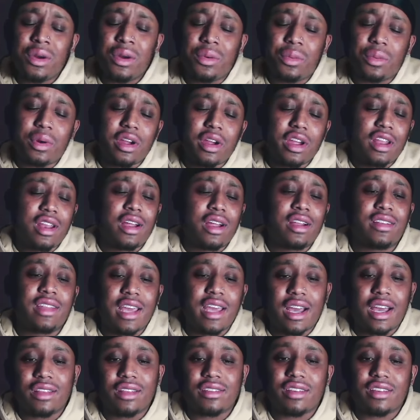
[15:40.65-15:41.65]
we're in our
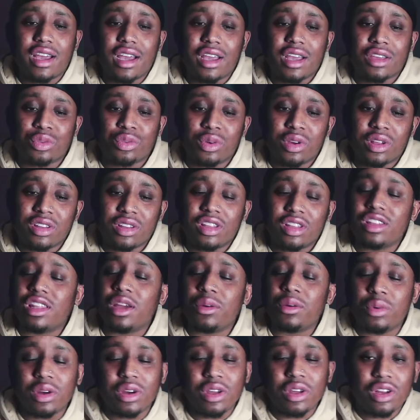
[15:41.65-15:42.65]
down times when it looked
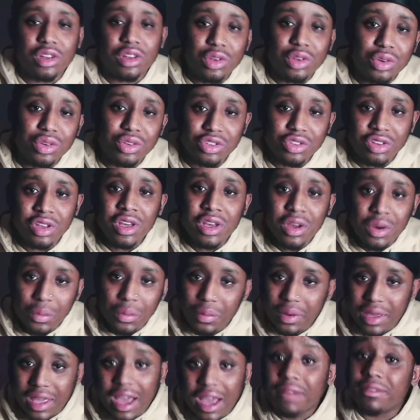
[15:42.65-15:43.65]
like we're gonna lose.
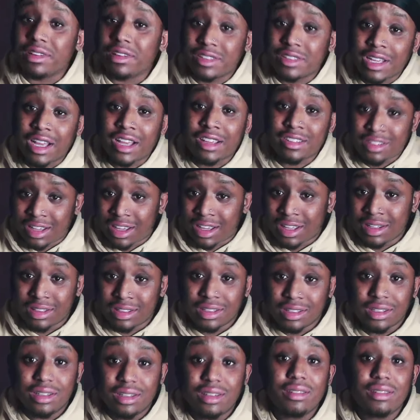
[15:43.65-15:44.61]
We have a Josh Allen.